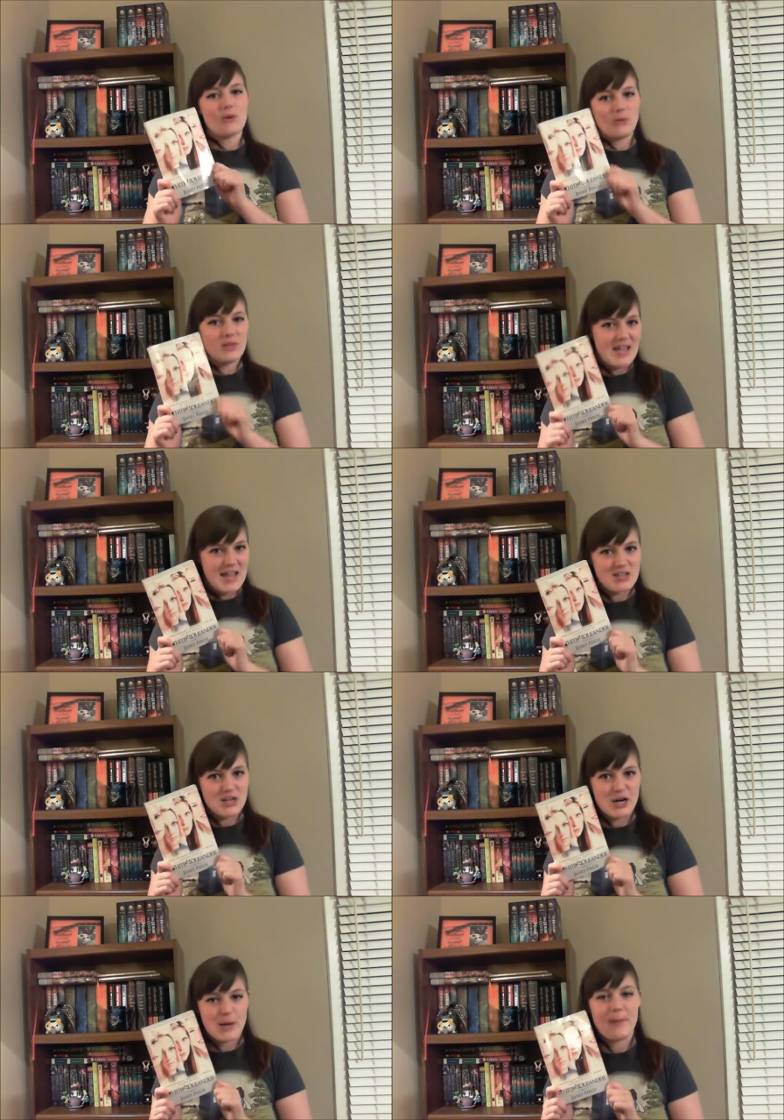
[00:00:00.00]

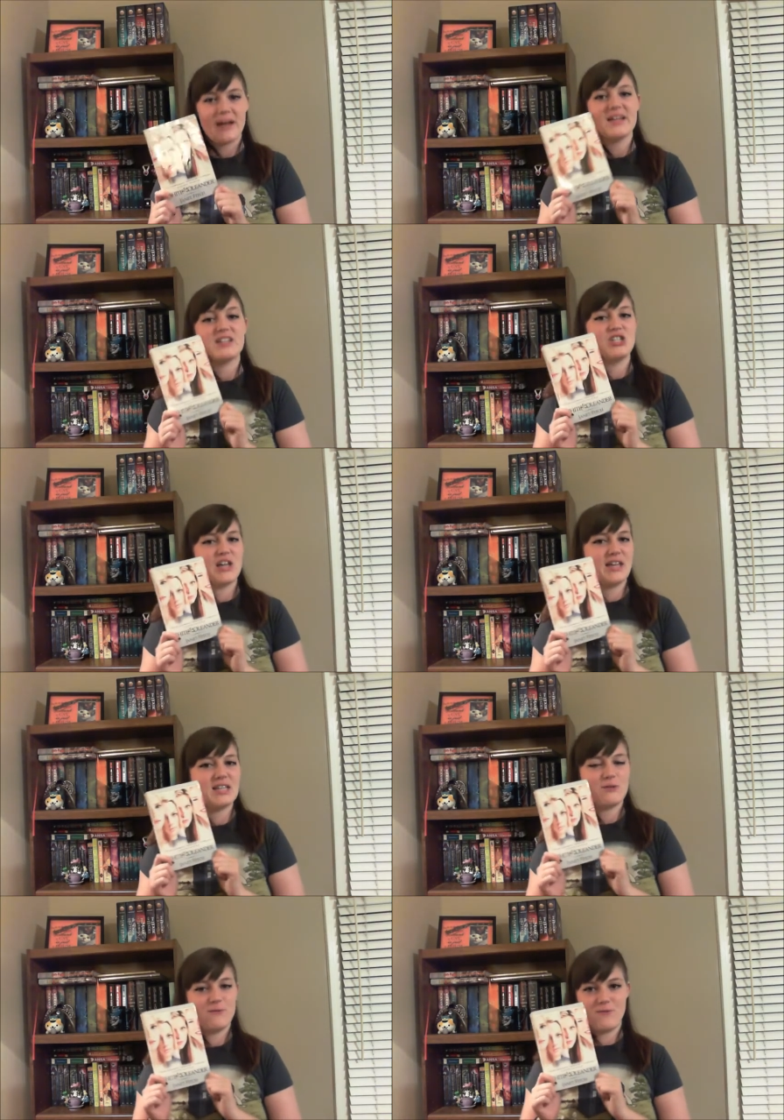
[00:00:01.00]
Oleander by
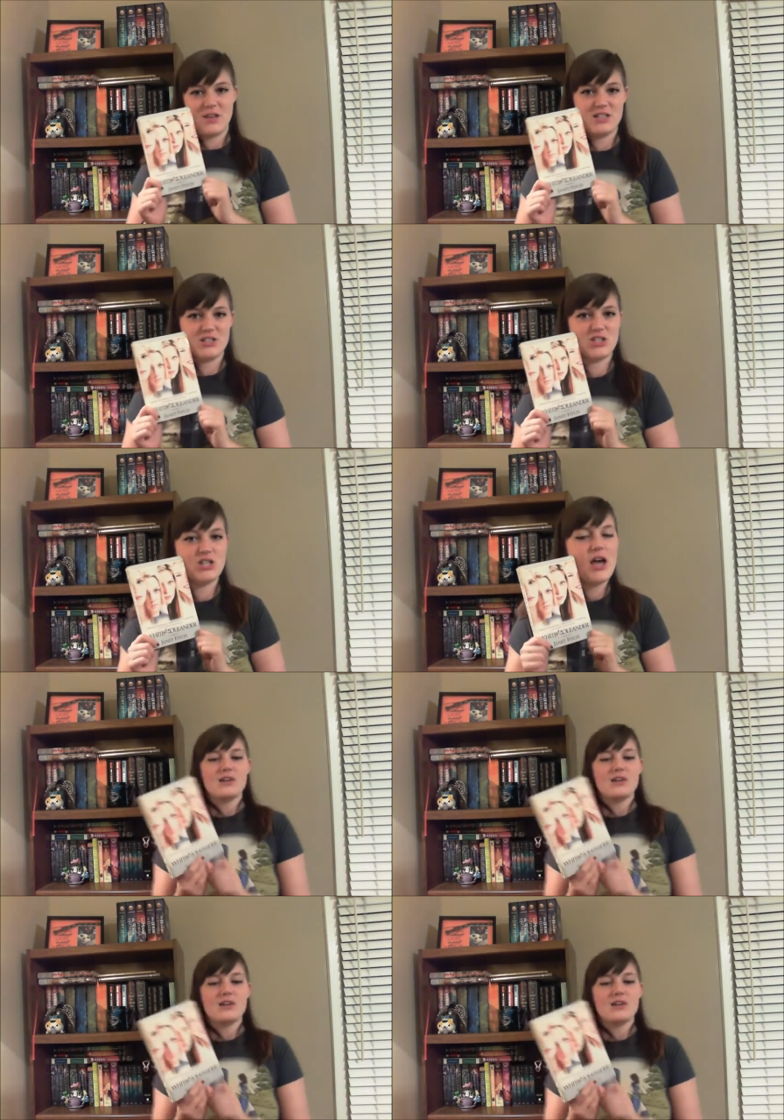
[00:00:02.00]
Janet Fitch.